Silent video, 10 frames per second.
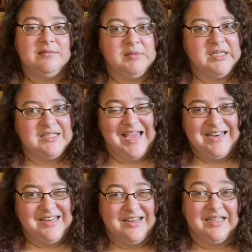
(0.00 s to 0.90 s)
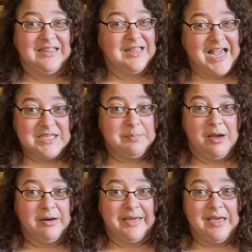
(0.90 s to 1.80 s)
It's ended, like the last
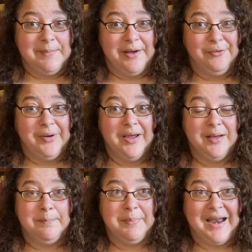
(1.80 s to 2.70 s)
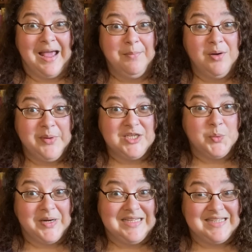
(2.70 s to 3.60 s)
part came out, but I'm on week
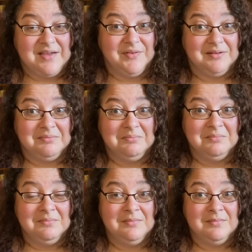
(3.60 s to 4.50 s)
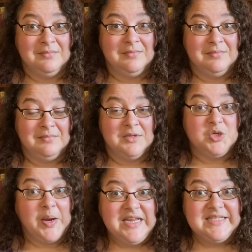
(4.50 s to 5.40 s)
27.
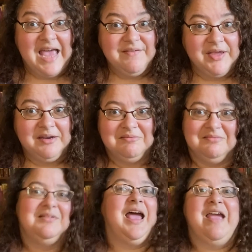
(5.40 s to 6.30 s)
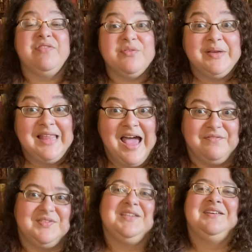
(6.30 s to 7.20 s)
27. I have 3
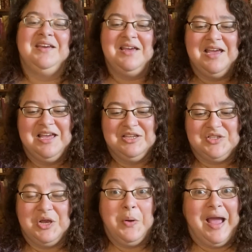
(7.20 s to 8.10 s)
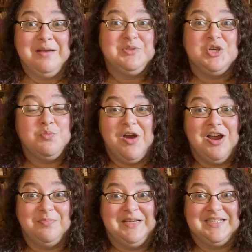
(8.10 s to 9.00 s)
left. So I am so proud
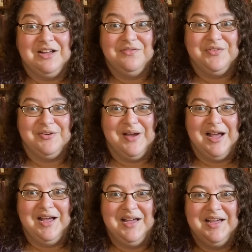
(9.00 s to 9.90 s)
of myself for